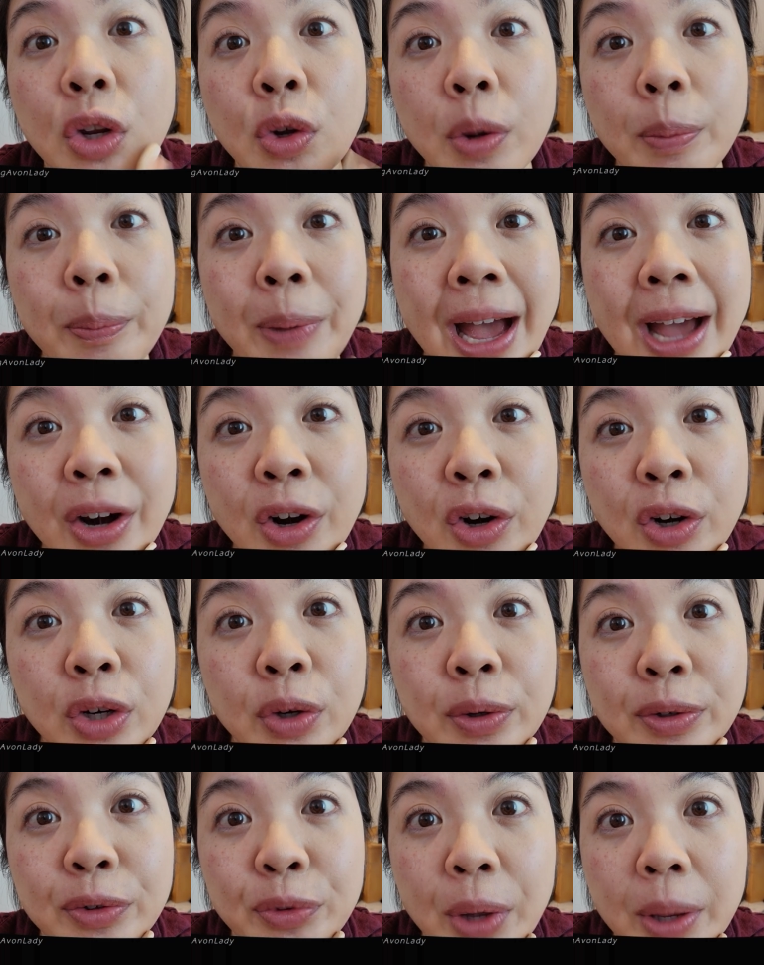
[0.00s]
Are you a patter or are
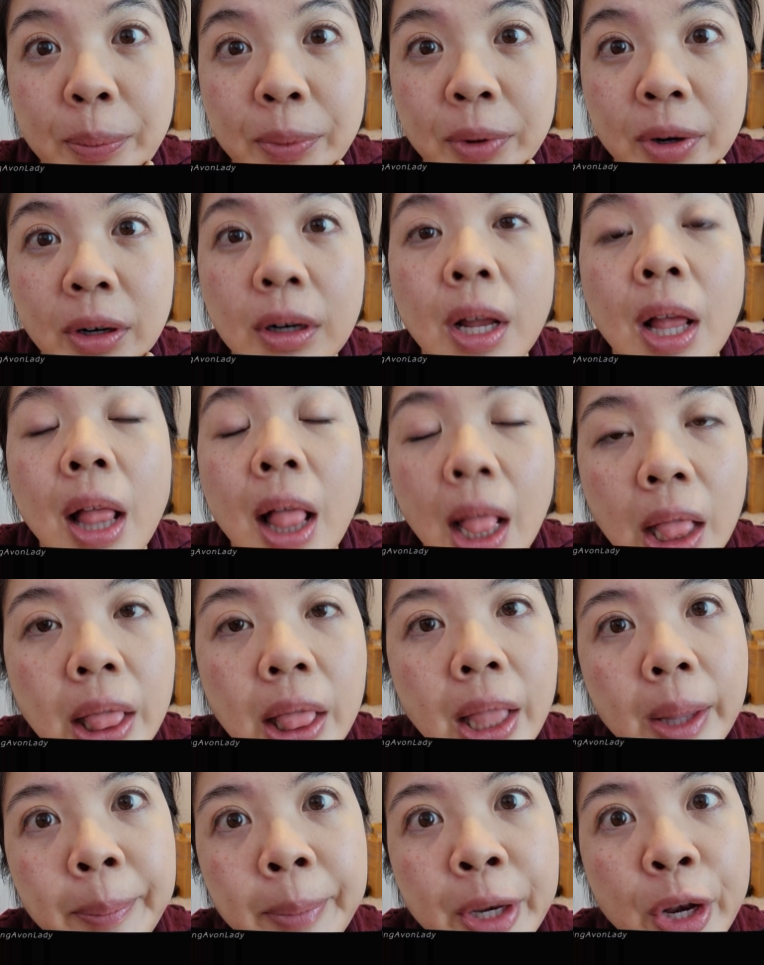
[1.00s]
you a swiper?
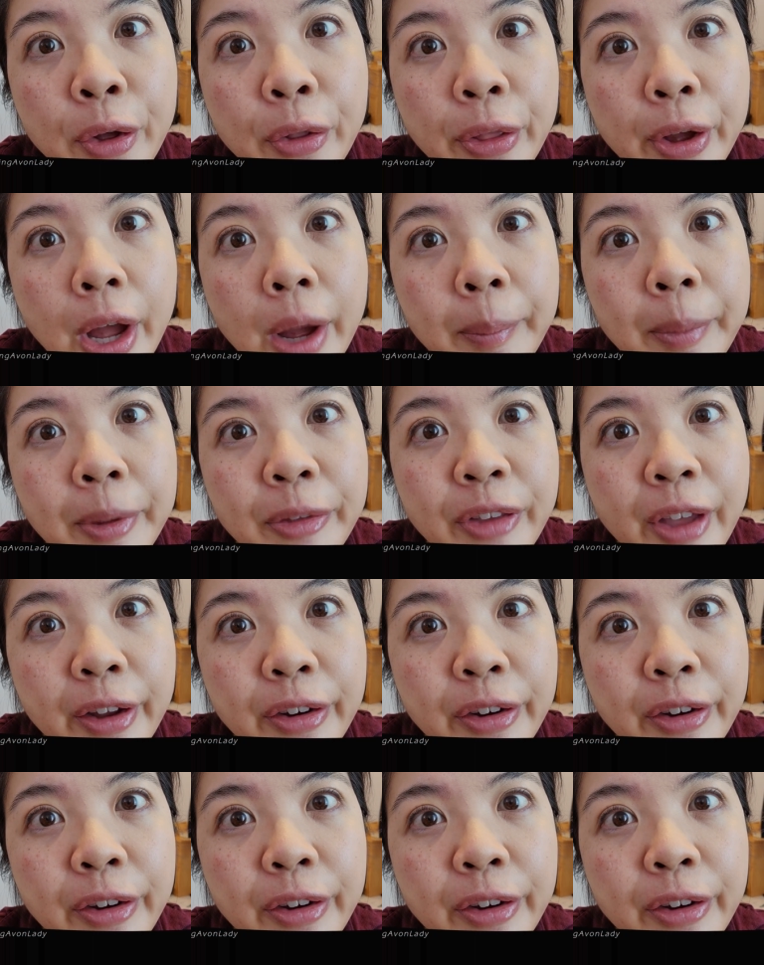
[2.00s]
Let me know in the comment